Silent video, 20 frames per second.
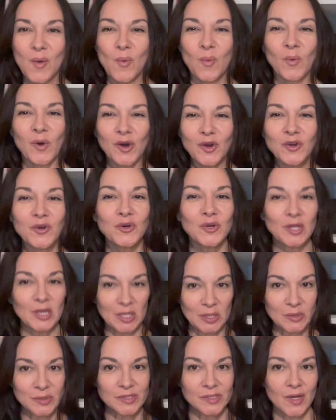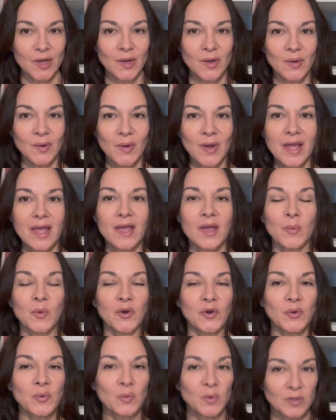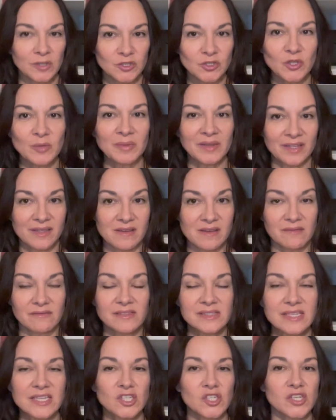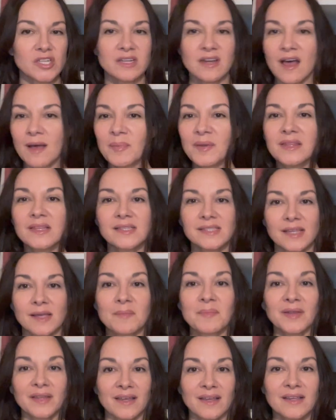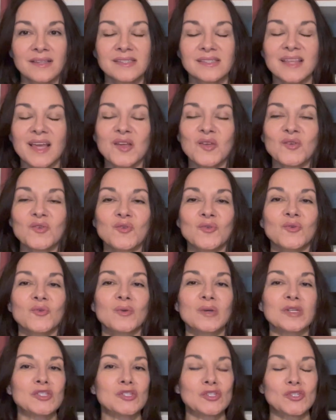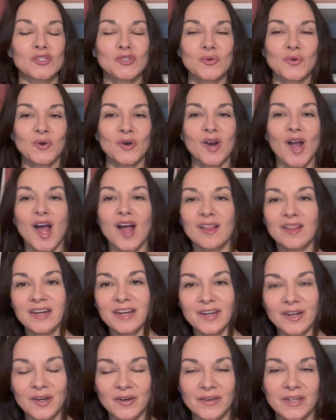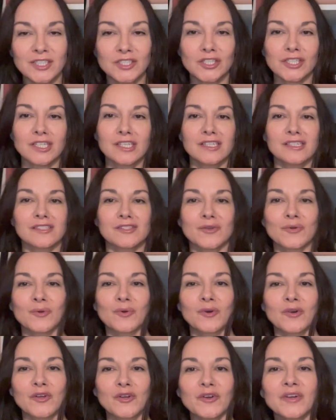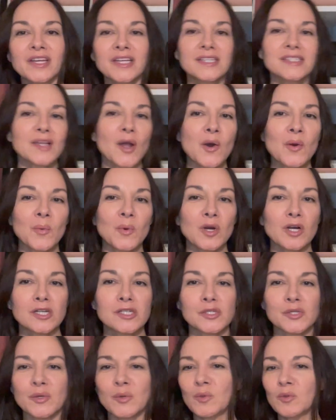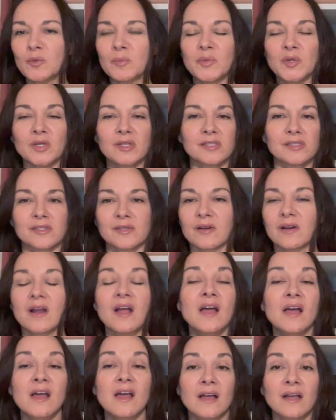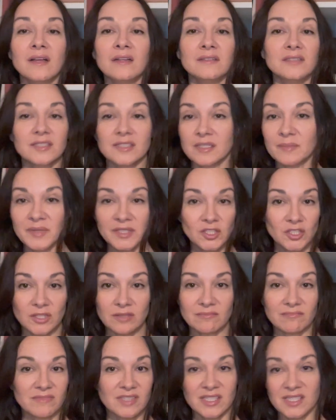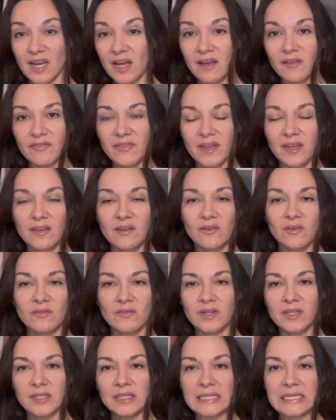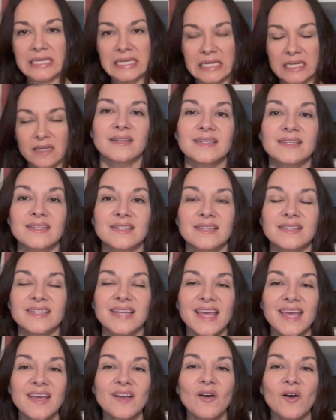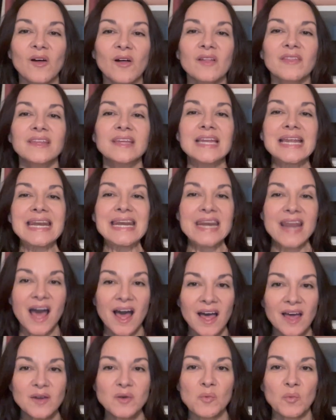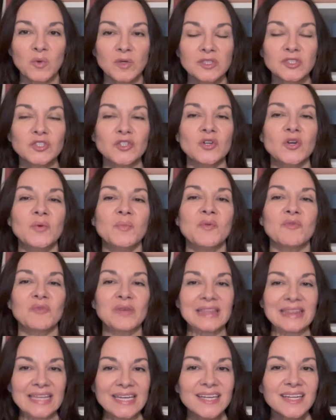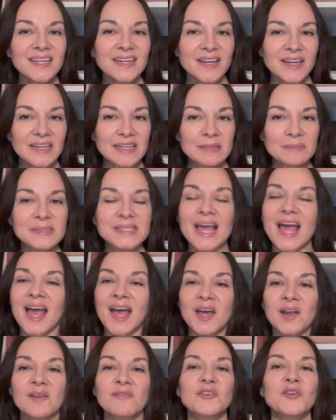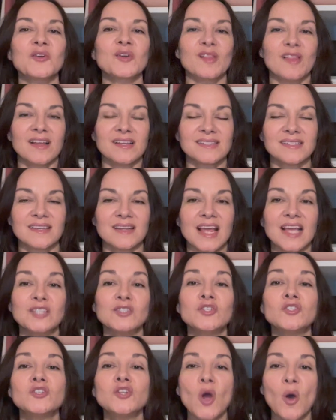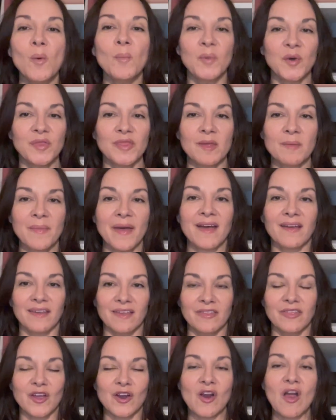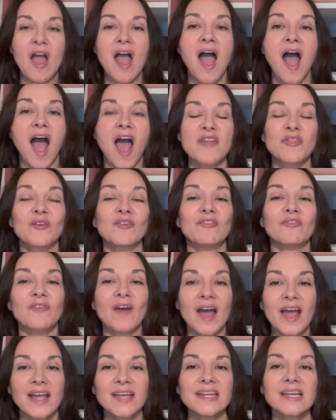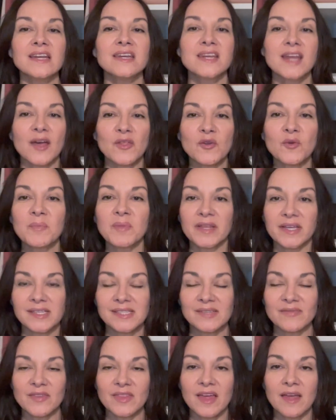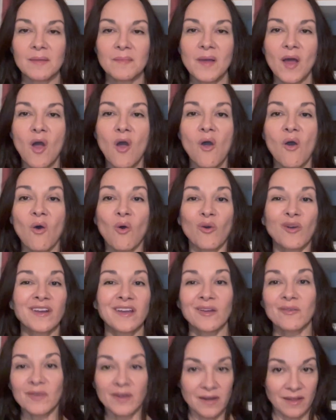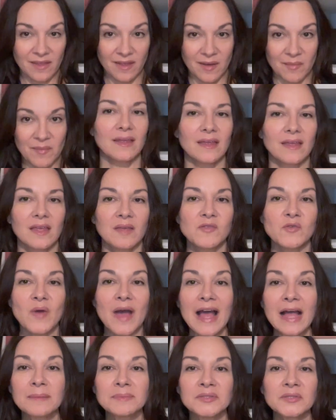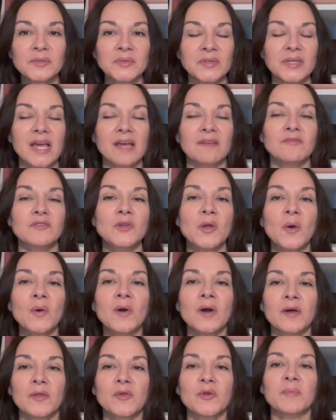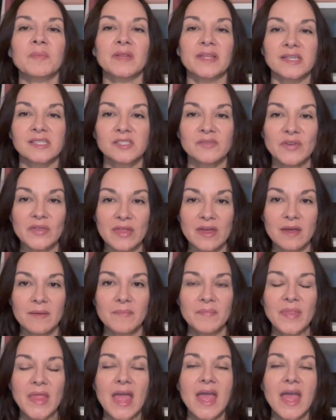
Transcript: Where your clothes go, where your wardrobe lives, should not be the same place that you store holiday decorations or your kids' artworks or old books or just a bunch of stuff that you don't really need. Take all the non-wardrobe related items out of your closet and don't put them back in there. Either find another place for them or get rid of them. If you absolutely have no other place for them,